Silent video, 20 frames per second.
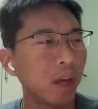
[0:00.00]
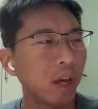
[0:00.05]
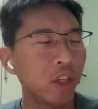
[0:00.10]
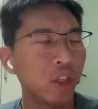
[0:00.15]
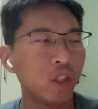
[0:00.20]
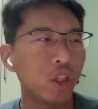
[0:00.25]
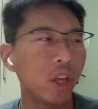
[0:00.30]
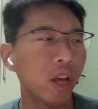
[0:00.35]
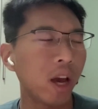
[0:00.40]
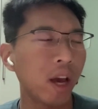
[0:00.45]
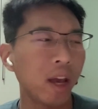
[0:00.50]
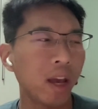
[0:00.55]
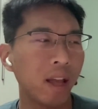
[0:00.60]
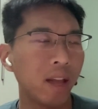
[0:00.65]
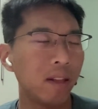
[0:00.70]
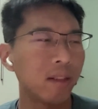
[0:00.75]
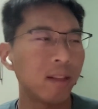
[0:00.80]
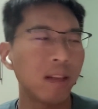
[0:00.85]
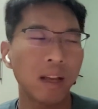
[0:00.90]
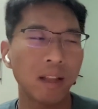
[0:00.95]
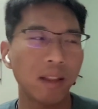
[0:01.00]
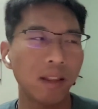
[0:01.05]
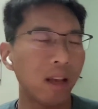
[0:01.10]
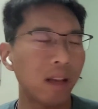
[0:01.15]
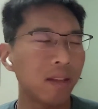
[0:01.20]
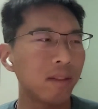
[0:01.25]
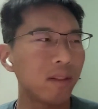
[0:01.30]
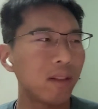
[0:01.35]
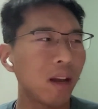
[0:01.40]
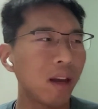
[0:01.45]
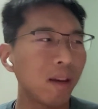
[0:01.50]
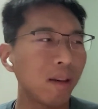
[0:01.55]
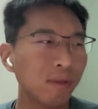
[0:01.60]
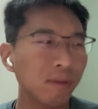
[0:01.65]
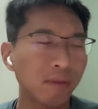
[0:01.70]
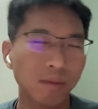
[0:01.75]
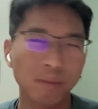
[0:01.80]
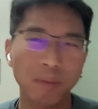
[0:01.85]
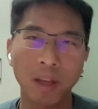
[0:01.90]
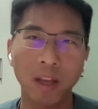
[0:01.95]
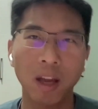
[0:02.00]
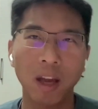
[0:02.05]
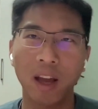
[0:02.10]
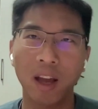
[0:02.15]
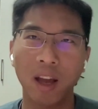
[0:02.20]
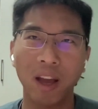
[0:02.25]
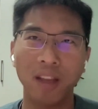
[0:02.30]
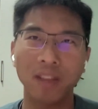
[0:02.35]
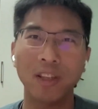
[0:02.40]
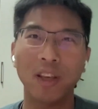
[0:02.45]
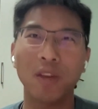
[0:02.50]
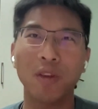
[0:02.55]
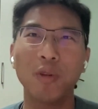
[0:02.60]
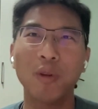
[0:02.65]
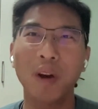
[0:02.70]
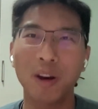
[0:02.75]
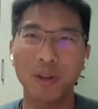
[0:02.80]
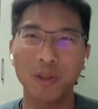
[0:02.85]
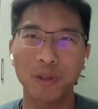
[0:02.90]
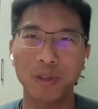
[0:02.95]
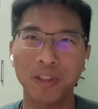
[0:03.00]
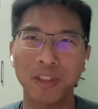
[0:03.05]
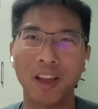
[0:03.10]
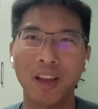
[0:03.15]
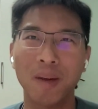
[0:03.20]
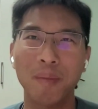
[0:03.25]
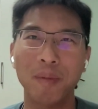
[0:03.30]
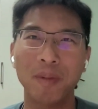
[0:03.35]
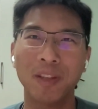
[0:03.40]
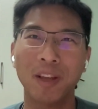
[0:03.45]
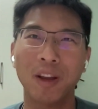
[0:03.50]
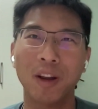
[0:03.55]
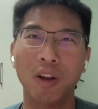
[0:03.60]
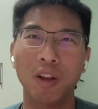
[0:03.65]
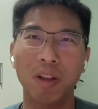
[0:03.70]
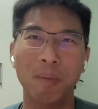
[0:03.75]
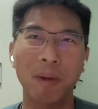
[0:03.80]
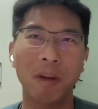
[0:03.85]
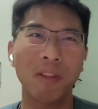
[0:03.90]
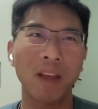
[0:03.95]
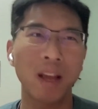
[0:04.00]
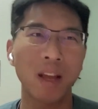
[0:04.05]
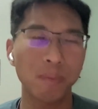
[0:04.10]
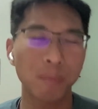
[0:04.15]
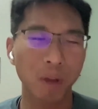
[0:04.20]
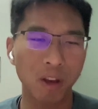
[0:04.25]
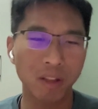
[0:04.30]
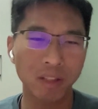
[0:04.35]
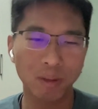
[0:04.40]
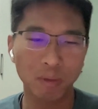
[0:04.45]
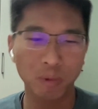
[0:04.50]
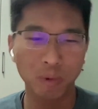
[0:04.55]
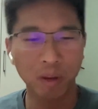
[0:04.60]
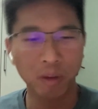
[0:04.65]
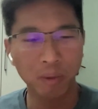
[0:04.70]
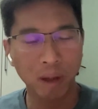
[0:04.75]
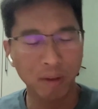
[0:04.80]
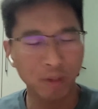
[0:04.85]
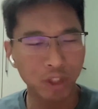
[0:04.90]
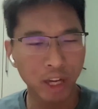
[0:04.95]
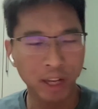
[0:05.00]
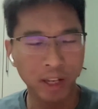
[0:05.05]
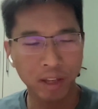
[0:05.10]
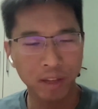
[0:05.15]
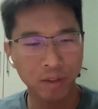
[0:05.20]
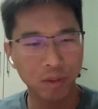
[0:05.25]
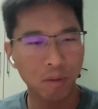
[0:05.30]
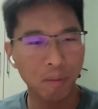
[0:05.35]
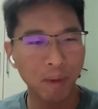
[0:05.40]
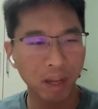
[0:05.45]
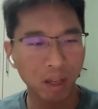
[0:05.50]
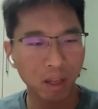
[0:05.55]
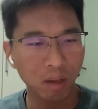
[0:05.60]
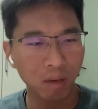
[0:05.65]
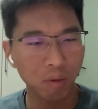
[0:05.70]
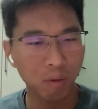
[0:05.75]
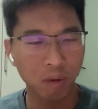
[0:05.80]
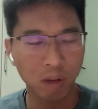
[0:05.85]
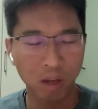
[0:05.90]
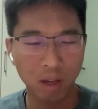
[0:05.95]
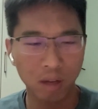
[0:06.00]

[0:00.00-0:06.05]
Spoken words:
AGI and that stuff. I think you also think a lot about that because we have chatting so many